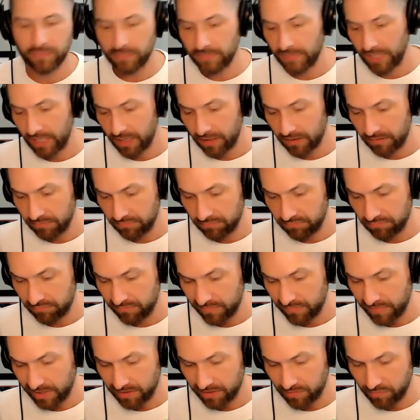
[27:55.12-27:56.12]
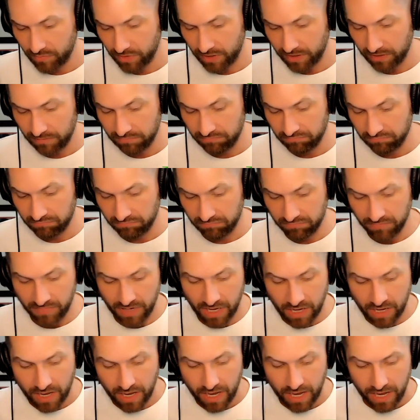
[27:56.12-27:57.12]
that's mine.
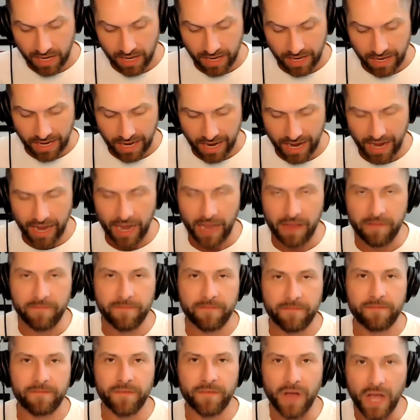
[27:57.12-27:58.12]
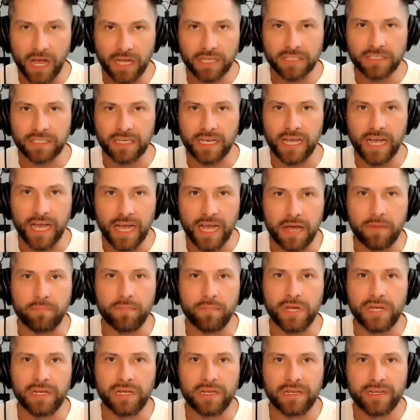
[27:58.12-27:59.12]
I fucked up
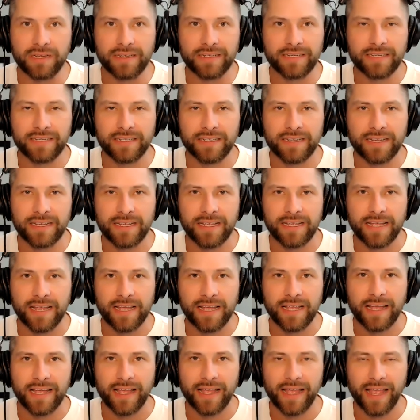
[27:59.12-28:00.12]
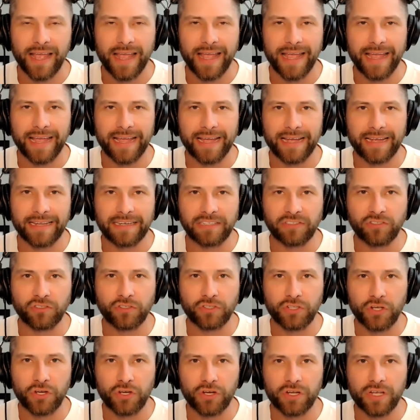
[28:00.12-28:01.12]
and
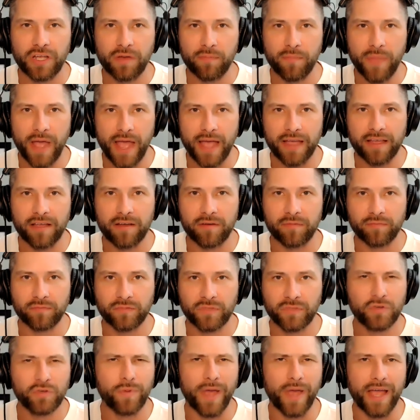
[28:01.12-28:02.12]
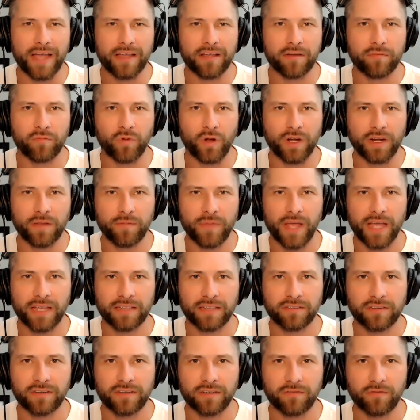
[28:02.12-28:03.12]
took two backup running
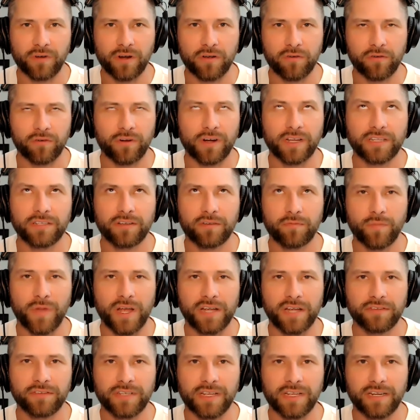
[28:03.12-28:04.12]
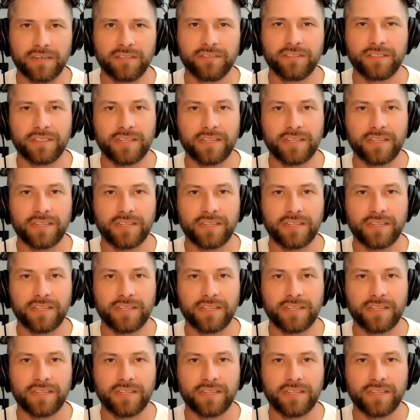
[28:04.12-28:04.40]
backs in a row, or I took Miles Sanders